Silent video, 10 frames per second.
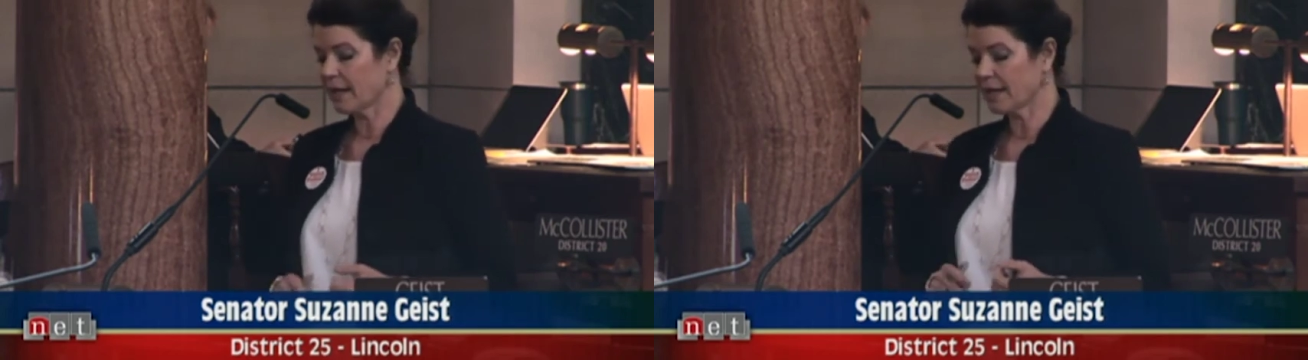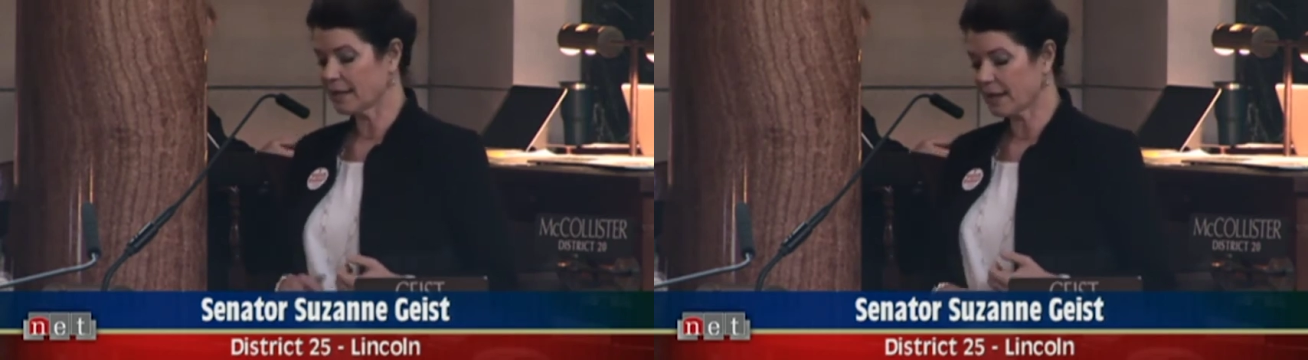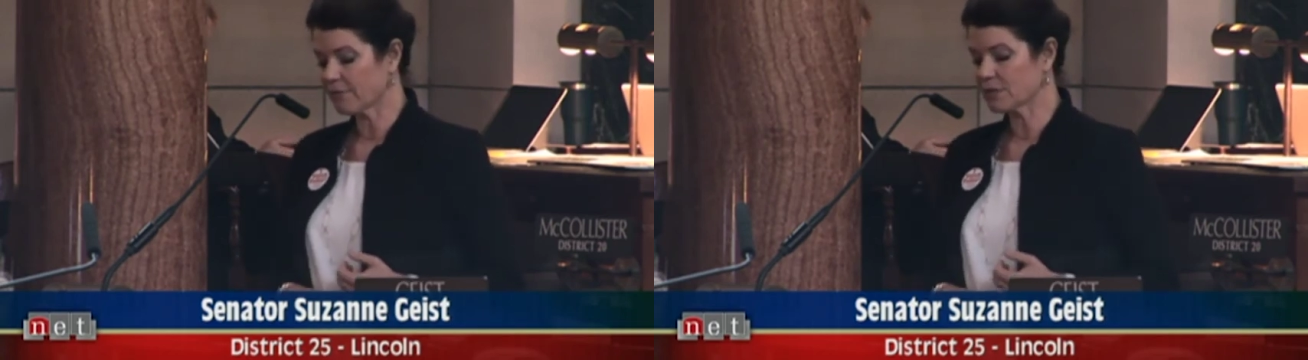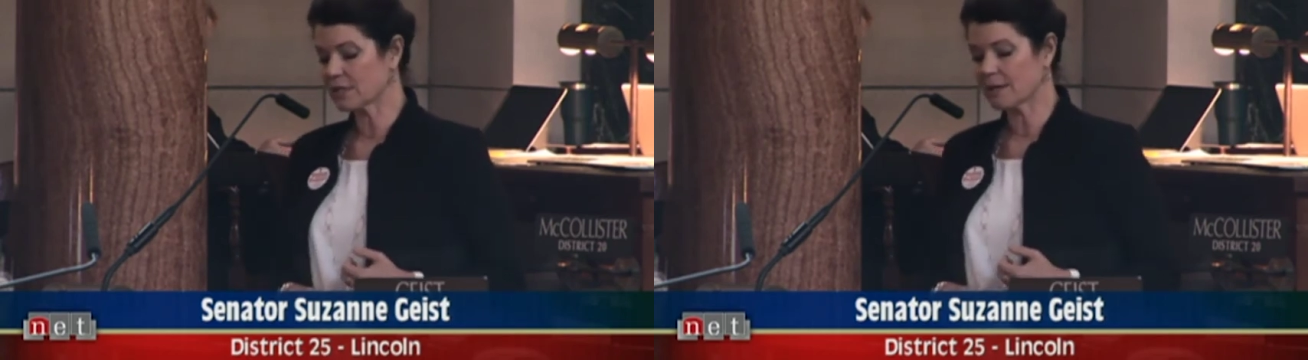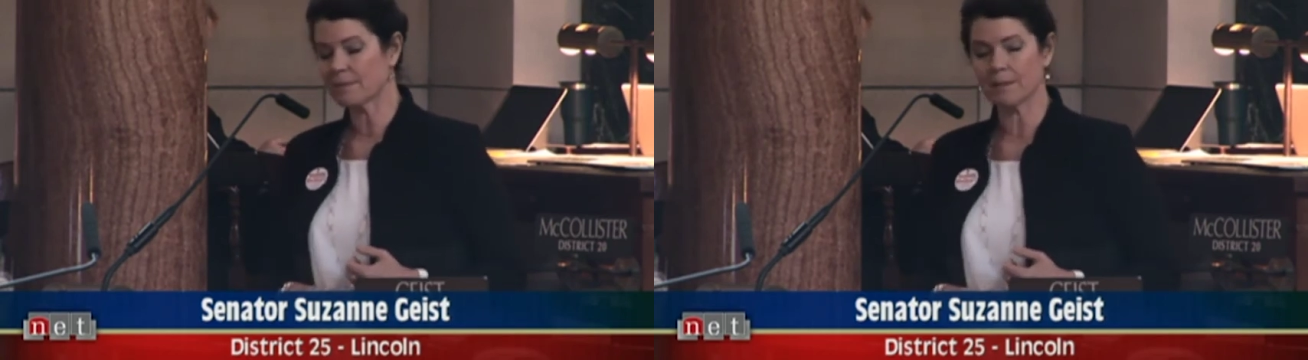and every
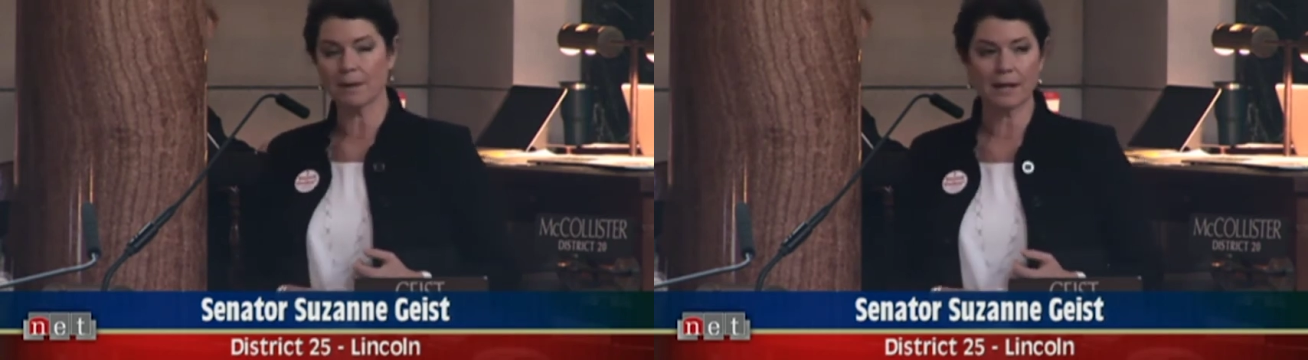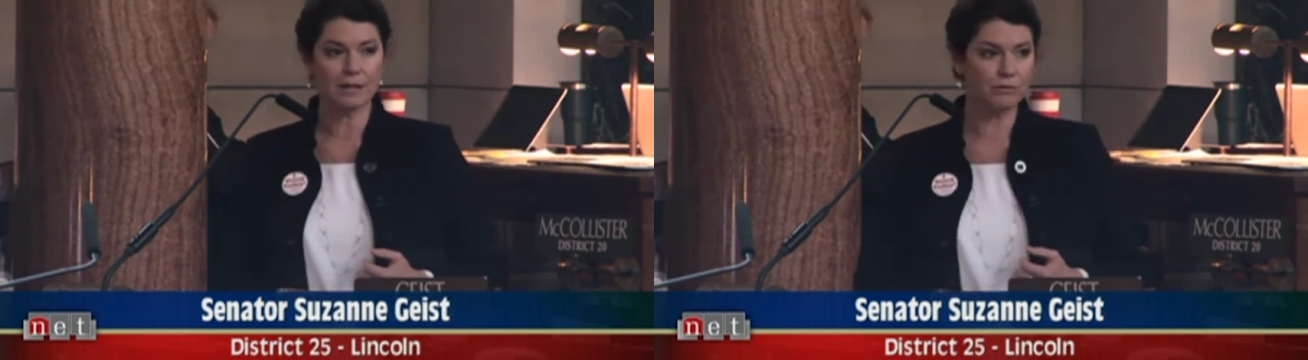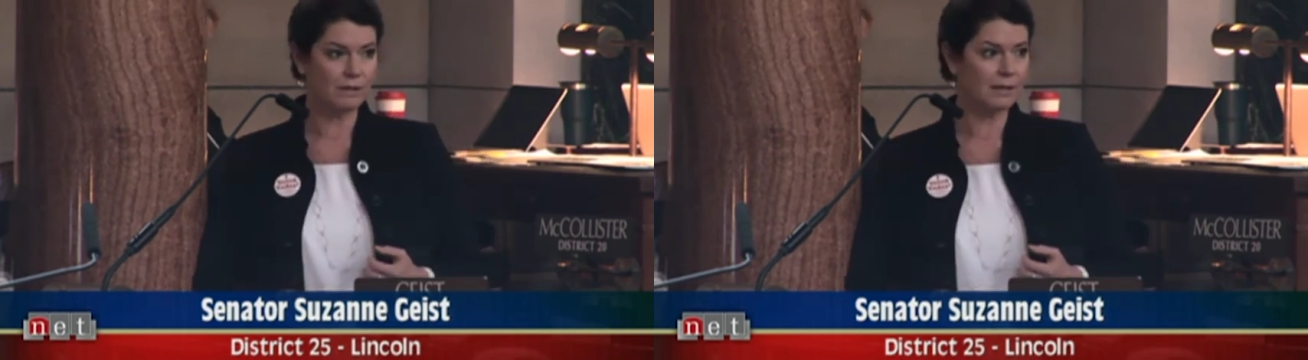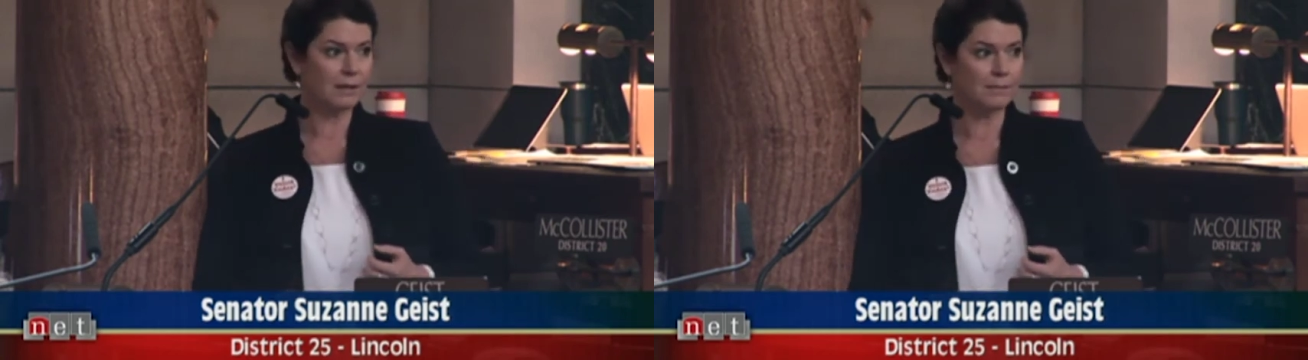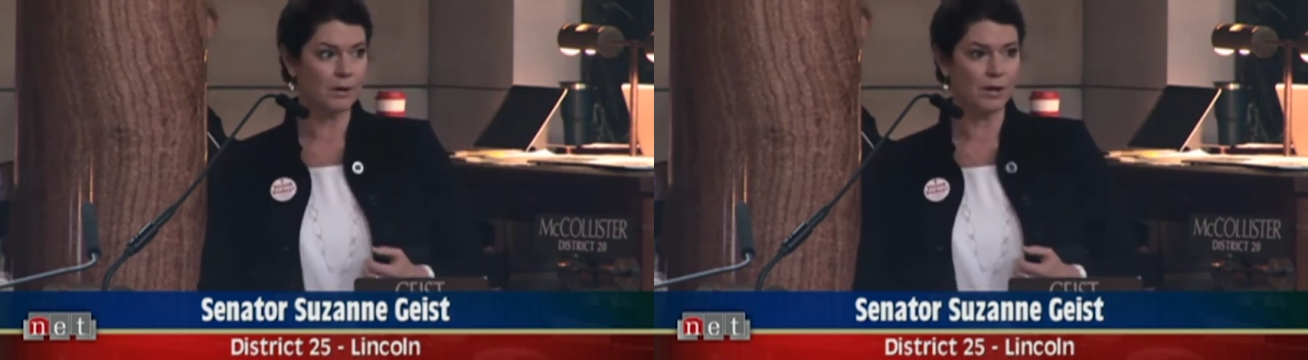time they buy a drink
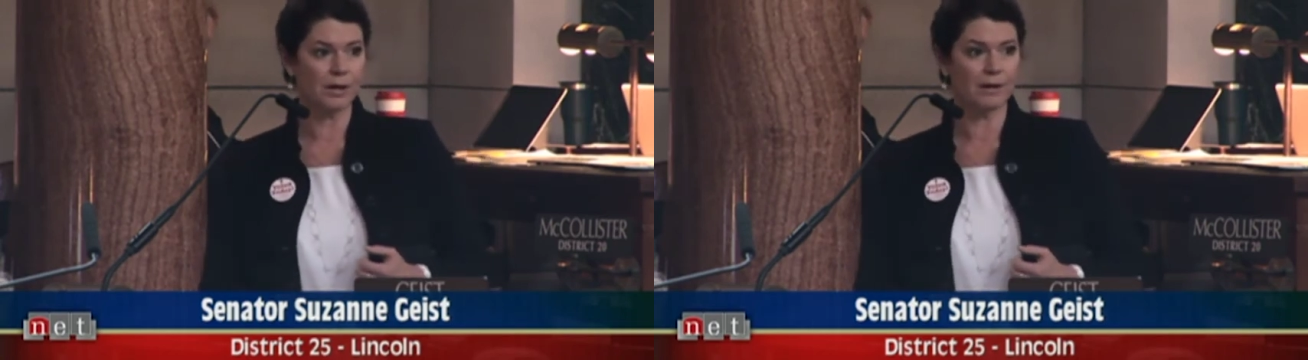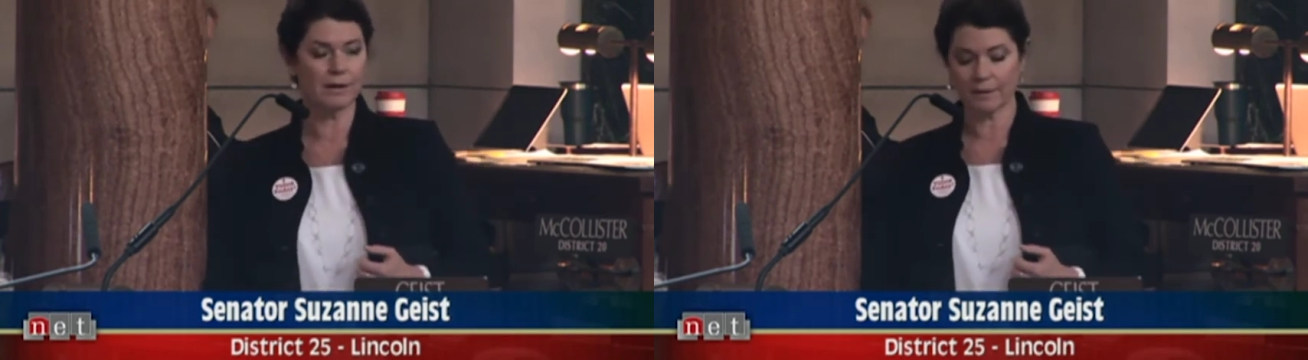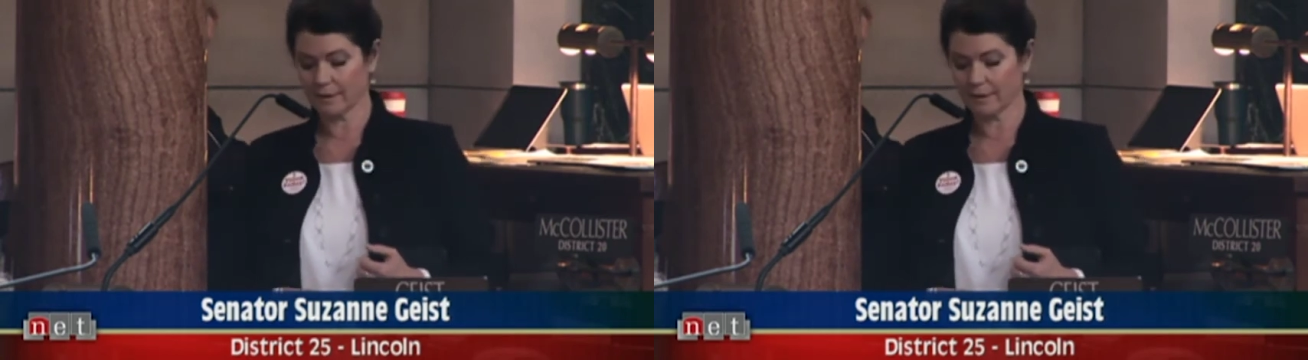at a bar.